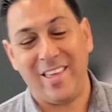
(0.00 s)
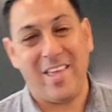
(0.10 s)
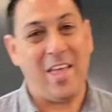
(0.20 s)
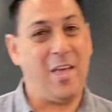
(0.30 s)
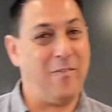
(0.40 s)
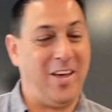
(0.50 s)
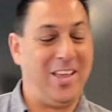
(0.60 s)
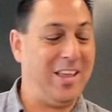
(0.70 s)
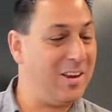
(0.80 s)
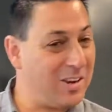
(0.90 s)
if I
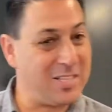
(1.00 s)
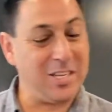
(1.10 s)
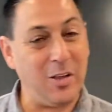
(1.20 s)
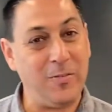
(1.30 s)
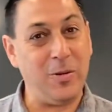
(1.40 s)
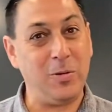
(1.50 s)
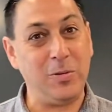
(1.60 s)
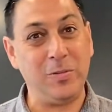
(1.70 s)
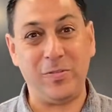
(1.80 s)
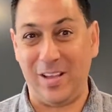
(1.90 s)
hear your cell
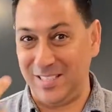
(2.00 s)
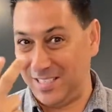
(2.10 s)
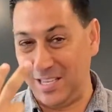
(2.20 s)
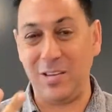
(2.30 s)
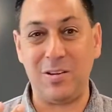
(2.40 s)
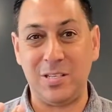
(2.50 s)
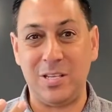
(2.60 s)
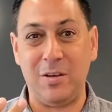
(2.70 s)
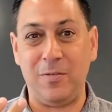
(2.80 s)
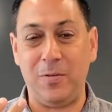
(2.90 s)
phone, if I see your
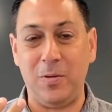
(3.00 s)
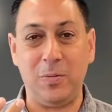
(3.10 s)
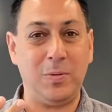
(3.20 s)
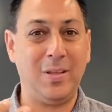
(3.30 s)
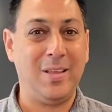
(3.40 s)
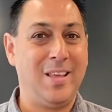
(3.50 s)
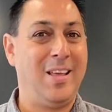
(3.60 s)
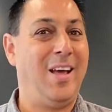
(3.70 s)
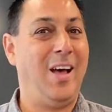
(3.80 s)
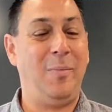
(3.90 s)
cell phone,
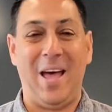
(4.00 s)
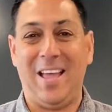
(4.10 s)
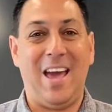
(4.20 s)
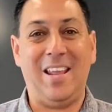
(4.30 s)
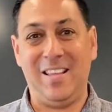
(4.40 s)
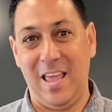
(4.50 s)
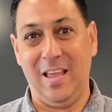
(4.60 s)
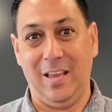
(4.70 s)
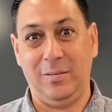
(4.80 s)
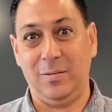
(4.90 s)
I gotta take
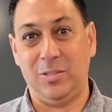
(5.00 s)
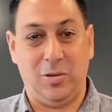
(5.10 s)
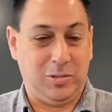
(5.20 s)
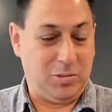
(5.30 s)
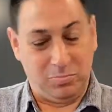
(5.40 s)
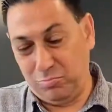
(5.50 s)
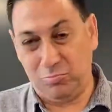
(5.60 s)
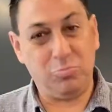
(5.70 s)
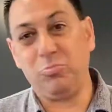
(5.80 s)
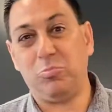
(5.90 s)
it. So
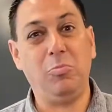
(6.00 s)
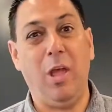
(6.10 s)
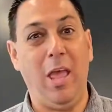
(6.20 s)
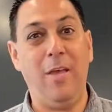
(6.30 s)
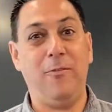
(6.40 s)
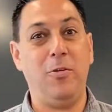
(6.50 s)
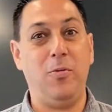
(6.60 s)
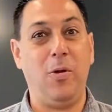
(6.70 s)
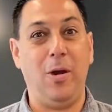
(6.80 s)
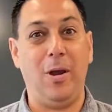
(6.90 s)
if
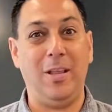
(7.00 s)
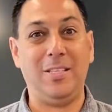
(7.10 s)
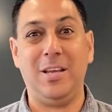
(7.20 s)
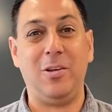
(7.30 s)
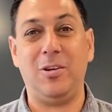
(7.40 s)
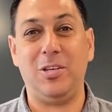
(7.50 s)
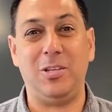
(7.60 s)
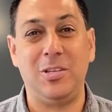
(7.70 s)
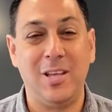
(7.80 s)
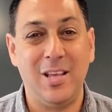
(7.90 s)
you are, let's say you're
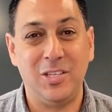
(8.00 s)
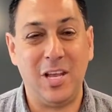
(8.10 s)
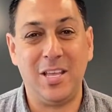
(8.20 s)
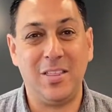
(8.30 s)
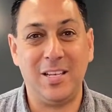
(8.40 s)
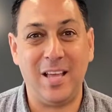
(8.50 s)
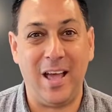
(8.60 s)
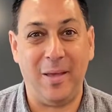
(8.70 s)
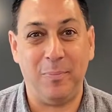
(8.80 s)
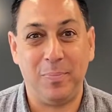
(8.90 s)
just checking the
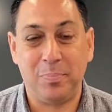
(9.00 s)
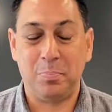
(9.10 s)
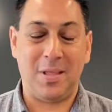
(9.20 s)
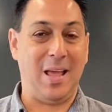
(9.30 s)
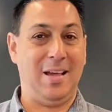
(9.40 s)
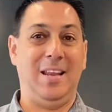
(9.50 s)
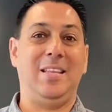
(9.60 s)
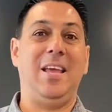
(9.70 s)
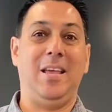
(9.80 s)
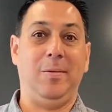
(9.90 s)
time, I gotta
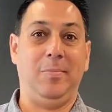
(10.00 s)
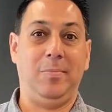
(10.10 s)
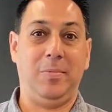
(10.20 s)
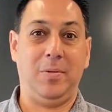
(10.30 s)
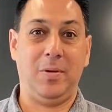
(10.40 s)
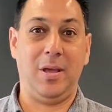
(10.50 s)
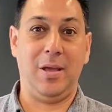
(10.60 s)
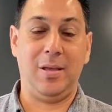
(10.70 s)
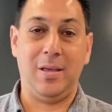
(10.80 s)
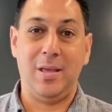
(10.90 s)
take it,
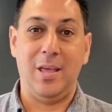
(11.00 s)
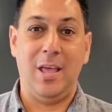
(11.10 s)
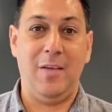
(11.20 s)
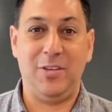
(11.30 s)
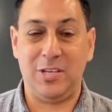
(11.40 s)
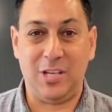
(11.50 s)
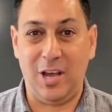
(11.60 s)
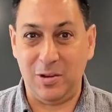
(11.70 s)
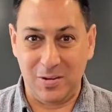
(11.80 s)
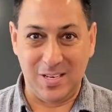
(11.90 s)
okay? If it's just
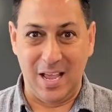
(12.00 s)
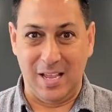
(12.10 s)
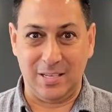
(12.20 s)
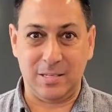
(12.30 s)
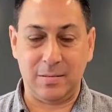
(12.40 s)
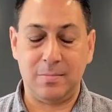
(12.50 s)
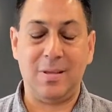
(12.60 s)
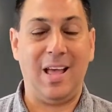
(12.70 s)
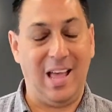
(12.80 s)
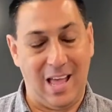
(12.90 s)
on your desk,
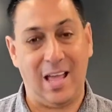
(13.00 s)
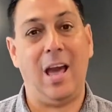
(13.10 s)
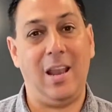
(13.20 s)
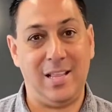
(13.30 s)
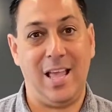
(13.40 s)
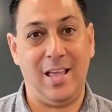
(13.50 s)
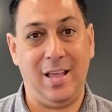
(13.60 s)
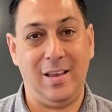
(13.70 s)
I gotta take it.